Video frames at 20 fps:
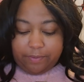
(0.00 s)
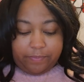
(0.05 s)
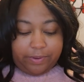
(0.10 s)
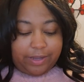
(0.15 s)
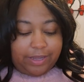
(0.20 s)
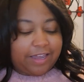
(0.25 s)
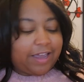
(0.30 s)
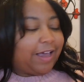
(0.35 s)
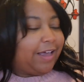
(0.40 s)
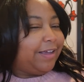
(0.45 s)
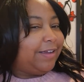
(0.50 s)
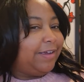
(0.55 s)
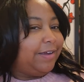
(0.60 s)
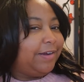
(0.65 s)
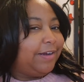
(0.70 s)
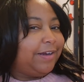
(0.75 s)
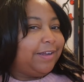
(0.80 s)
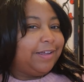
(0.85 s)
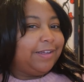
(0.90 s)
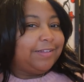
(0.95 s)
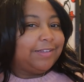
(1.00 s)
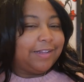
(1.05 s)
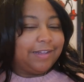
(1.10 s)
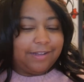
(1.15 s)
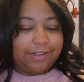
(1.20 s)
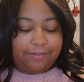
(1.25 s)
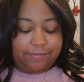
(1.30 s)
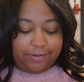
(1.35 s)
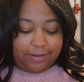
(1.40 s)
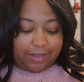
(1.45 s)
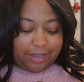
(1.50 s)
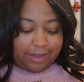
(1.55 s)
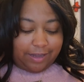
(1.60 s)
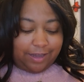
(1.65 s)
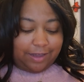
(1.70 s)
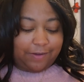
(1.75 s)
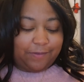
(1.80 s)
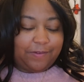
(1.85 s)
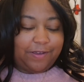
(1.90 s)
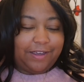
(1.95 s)
But yeah, here it is. I love it. I
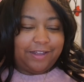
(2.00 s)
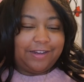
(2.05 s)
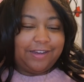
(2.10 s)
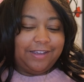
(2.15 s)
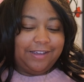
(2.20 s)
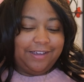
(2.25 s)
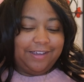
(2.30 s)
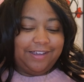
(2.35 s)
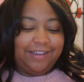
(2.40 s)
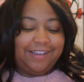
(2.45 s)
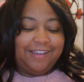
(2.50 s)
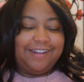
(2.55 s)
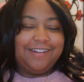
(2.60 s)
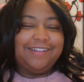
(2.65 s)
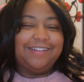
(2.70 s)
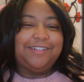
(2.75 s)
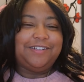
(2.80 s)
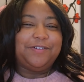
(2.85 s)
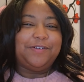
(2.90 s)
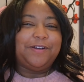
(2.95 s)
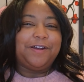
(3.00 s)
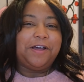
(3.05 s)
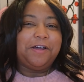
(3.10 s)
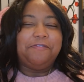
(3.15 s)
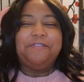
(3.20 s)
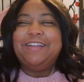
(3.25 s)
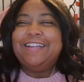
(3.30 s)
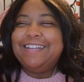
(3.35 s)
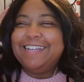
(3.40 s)
can't wait to show it off.